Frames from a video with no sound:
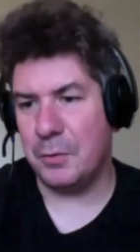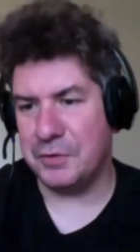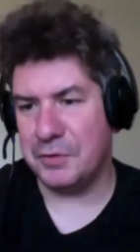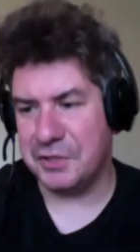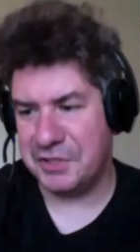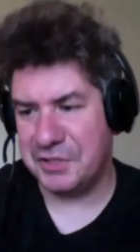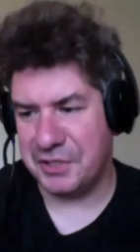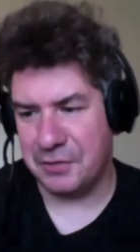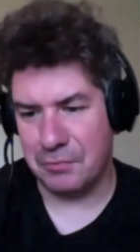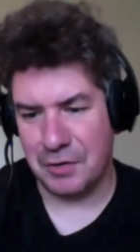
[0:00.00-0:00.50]

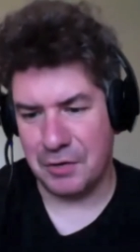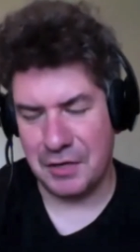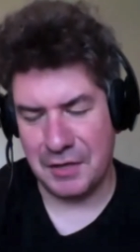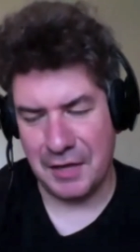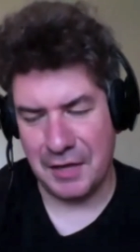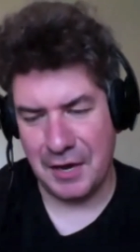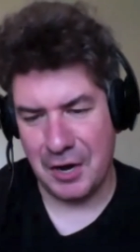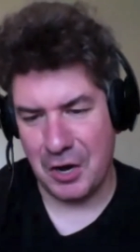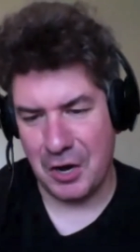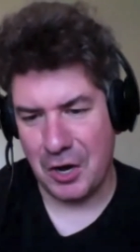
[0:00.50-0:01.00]
disagree
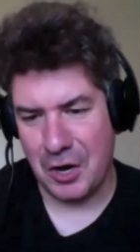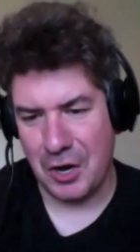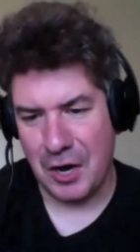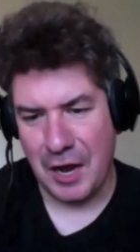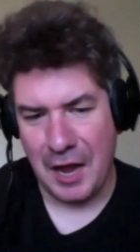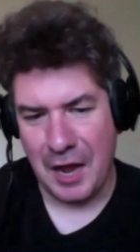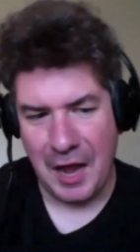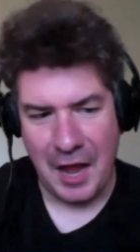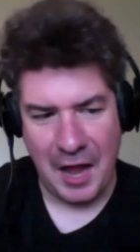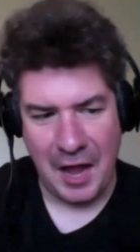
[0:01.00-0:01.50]
there.
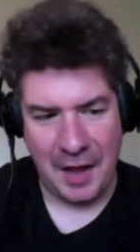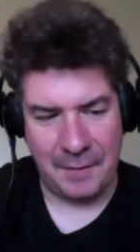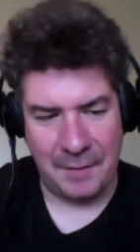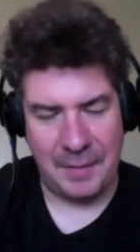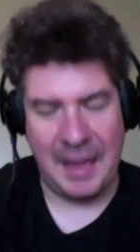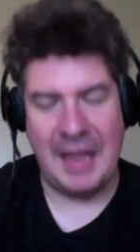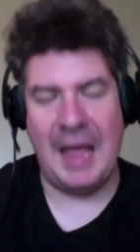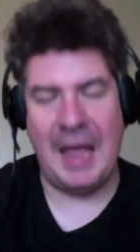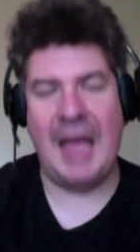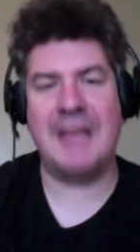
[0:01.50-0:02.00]

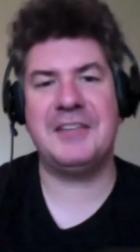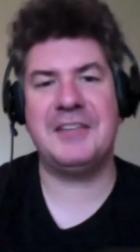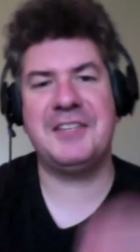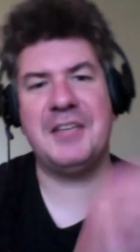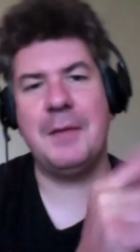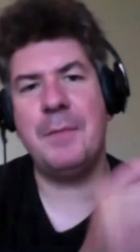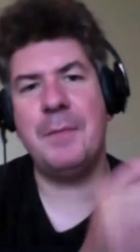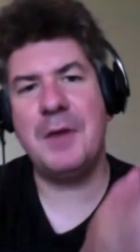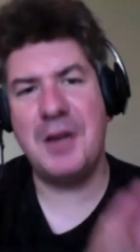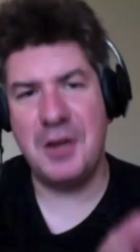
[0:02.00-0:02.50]
Um, as
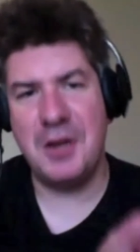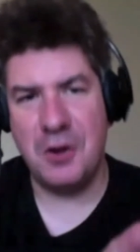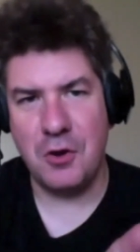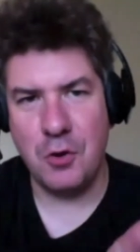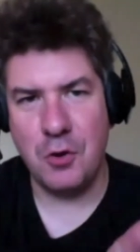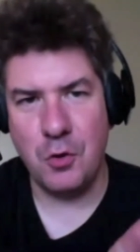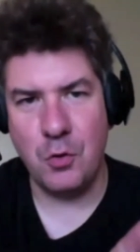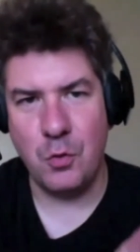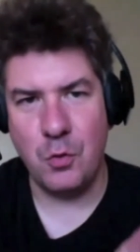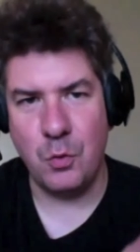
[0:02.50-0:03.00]
somebody
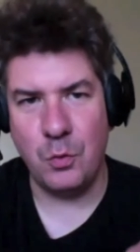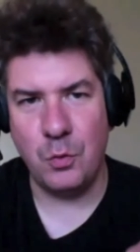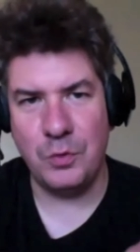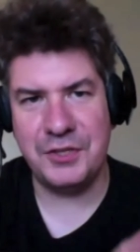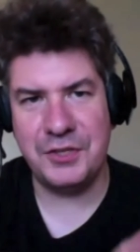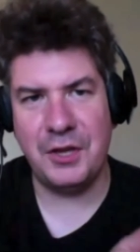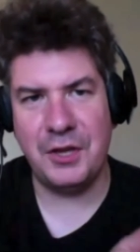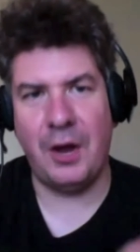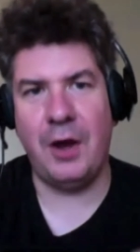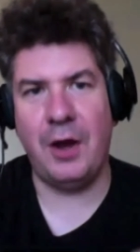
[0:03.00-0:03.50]
who
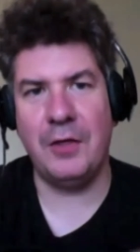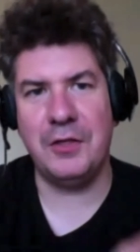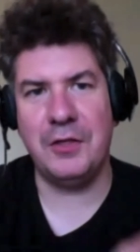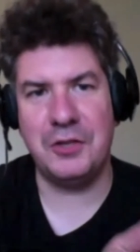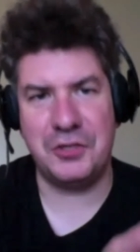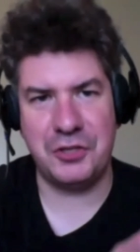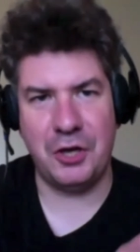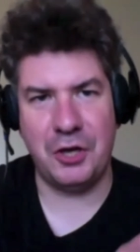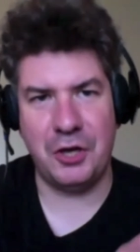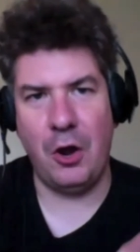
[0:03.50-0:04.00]
saw the
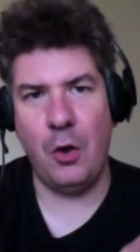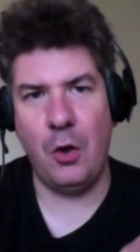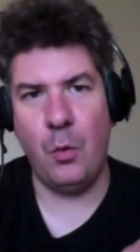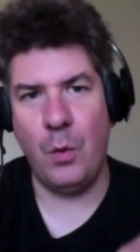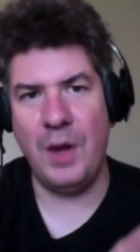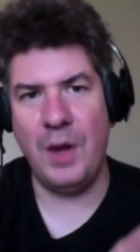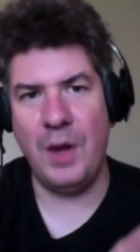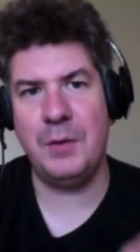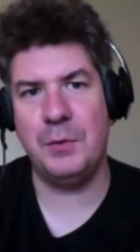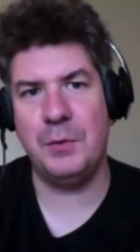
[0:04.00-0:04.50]
show
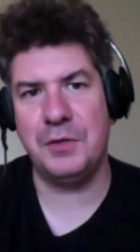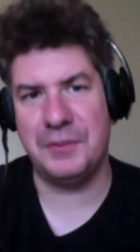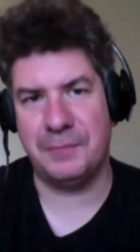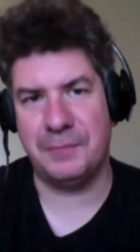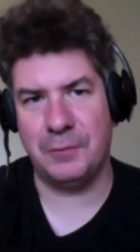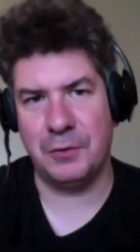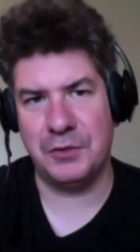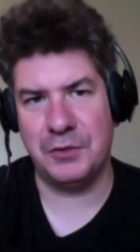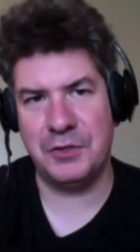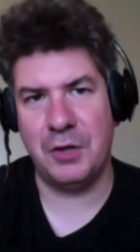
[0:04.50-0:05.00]
when it was
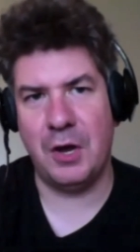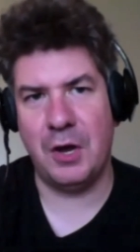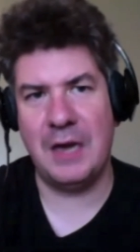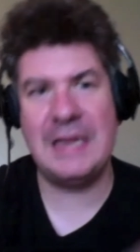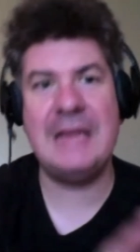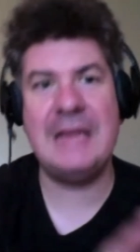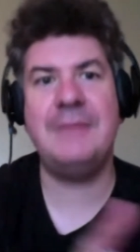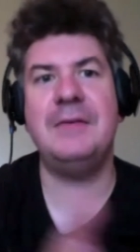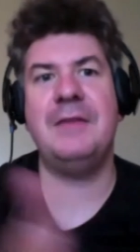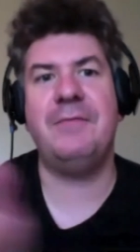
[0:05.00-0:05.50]
first on,
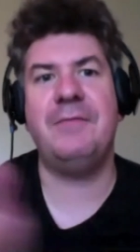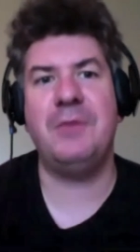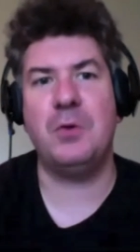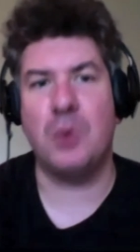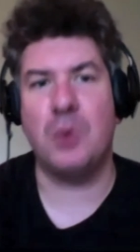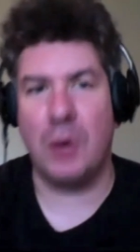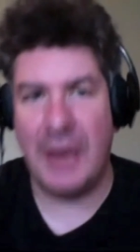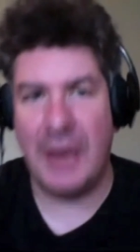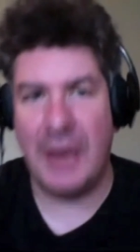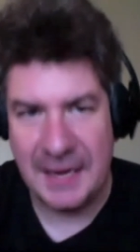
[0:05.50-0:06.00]
even if you
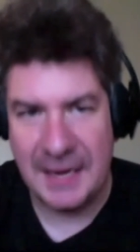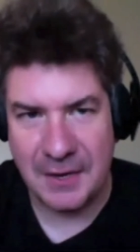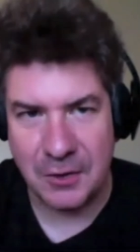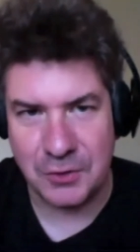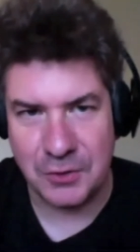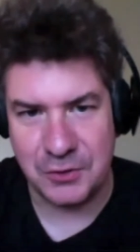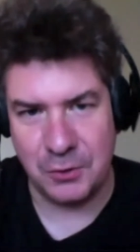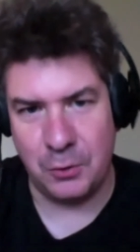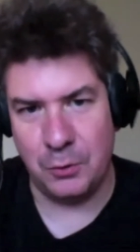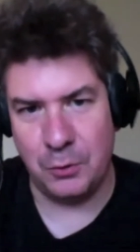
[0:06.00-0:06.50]
were eight
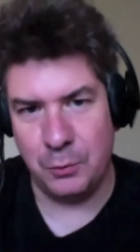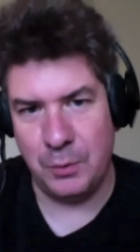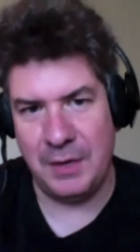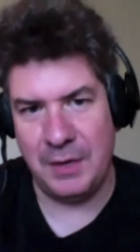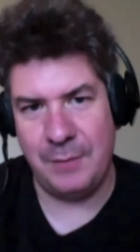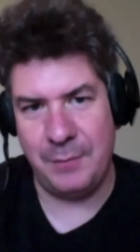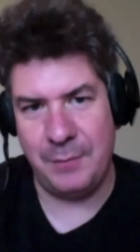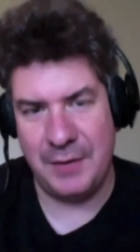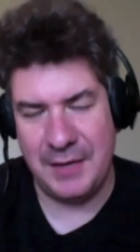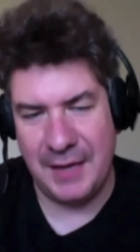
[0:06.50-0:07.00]
years old when
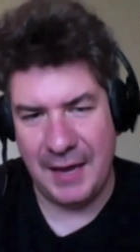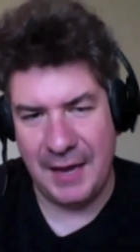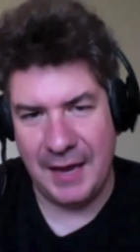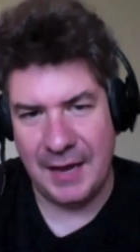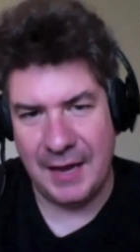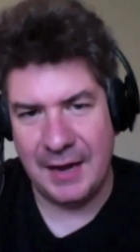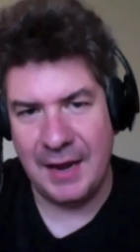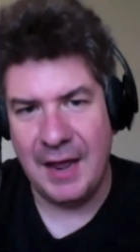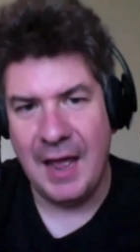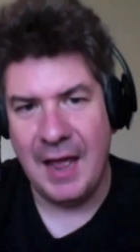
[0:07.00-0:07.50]
it
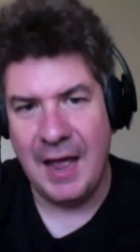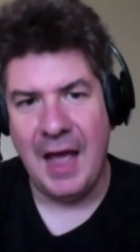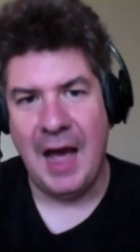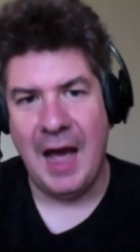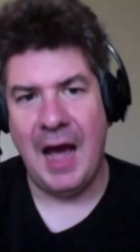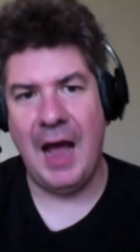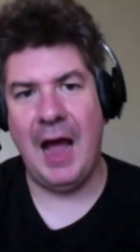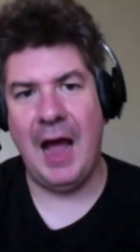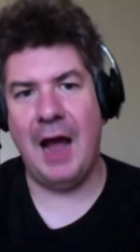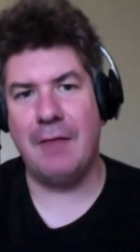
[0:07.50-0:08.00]
began,
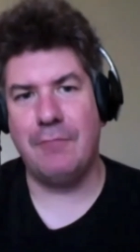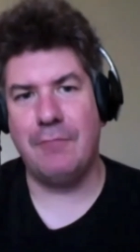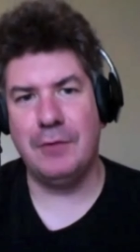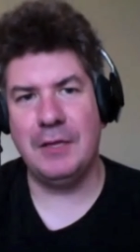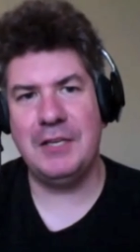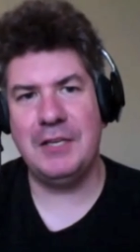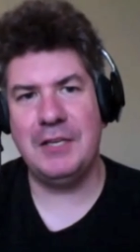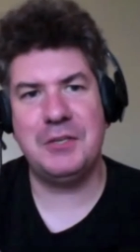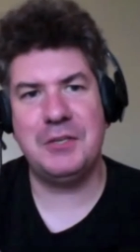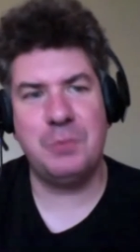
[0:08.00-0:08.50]
I, I
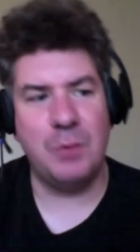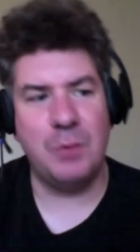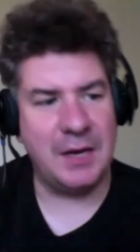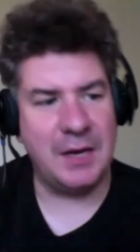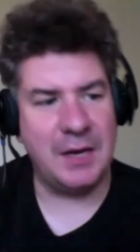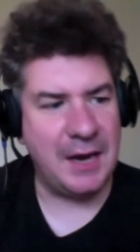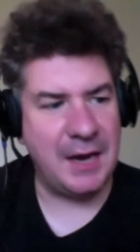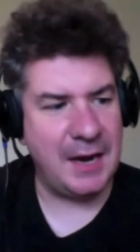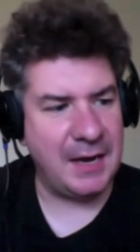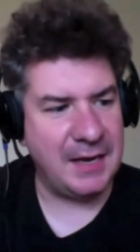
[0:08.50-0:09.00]
really just want to
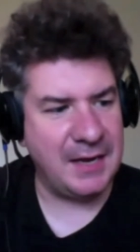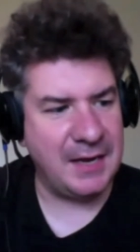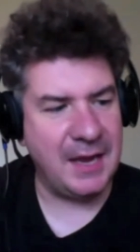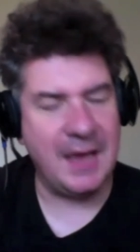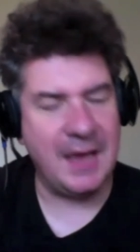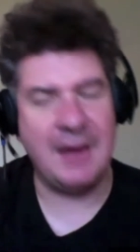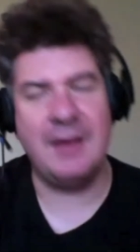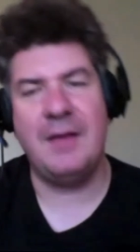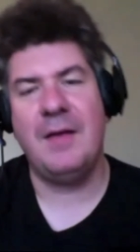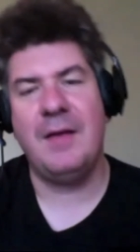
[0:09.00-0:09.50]
kind of
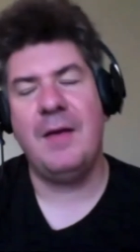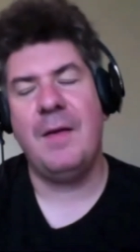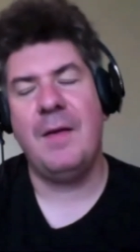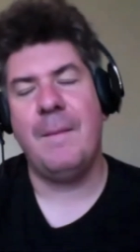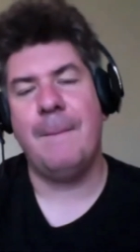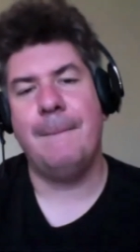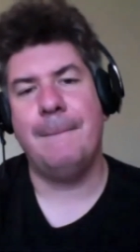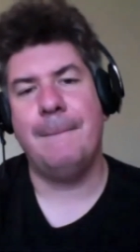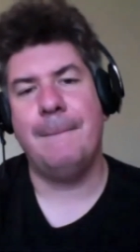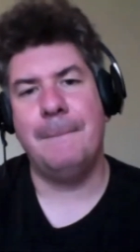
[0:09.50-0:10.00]
get
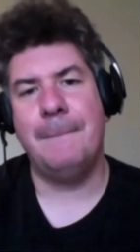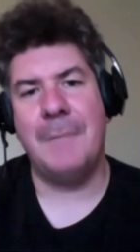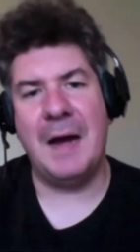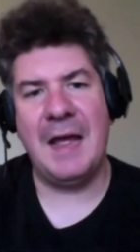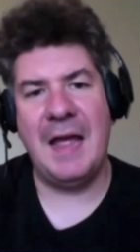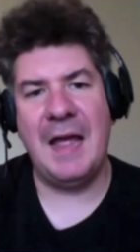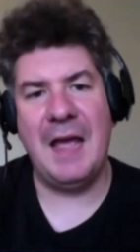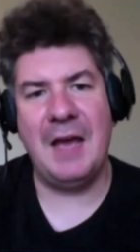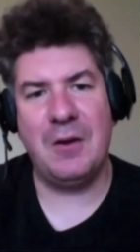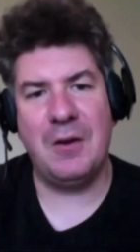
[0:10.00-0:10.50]

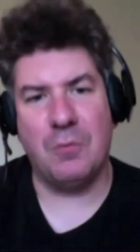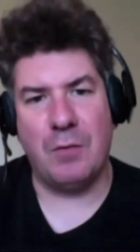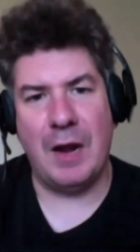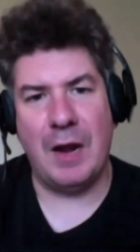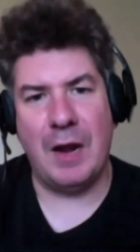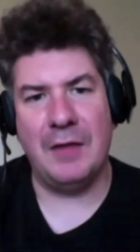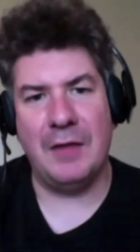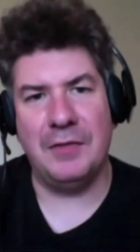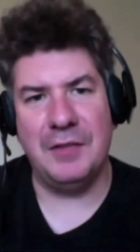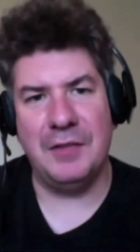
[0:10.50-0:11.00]
my head
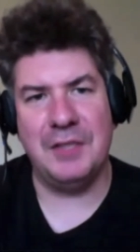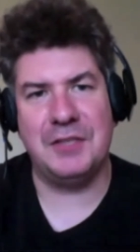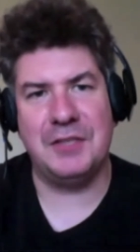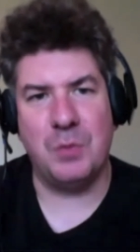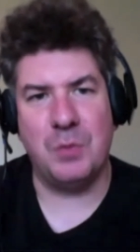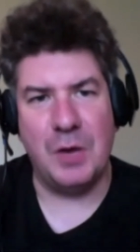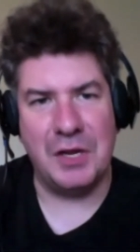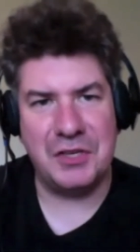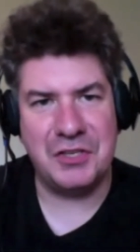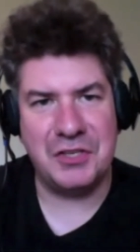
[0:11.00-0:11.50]
around this
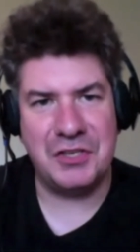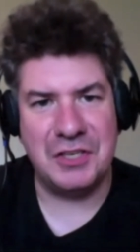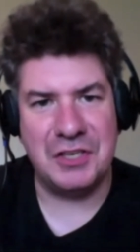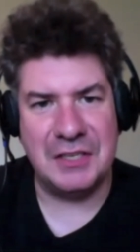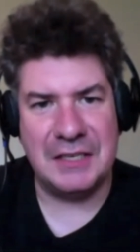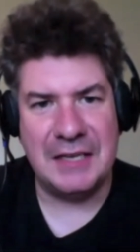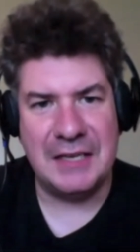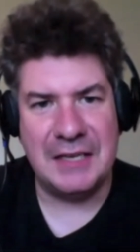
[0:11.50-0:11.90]
question.